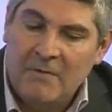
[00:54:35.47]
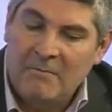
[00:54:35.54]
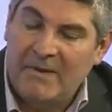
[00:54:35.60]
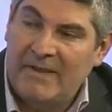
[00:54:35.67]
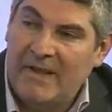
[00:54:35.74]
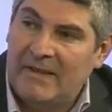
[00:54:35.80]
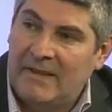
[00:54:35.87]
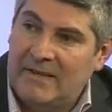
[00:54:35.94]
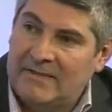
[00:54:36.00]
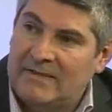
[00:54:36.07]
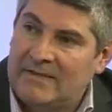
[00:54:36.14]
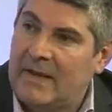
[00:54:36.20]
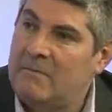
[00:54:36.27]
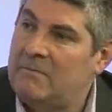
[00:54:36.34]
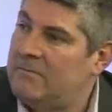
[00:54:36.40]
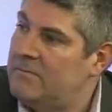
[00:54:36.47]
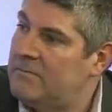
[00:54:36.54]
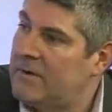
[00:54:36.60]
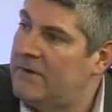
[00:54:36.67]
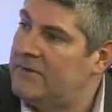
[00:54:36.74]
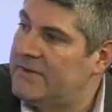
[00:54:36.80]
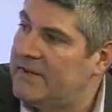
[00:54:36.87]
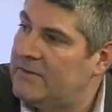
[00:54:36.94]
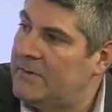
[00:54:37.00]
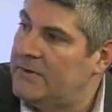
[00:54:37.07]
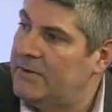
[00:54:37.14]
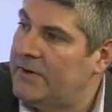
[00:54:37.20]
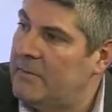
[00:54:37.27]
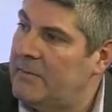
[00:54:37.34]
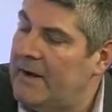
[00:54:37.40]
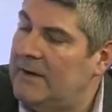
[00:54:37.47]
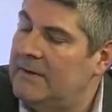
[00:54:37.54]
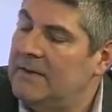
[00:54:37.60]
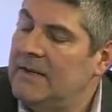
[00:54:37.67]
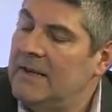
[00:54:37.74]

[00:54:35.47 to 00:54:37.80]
But then it's the same process we're talking about.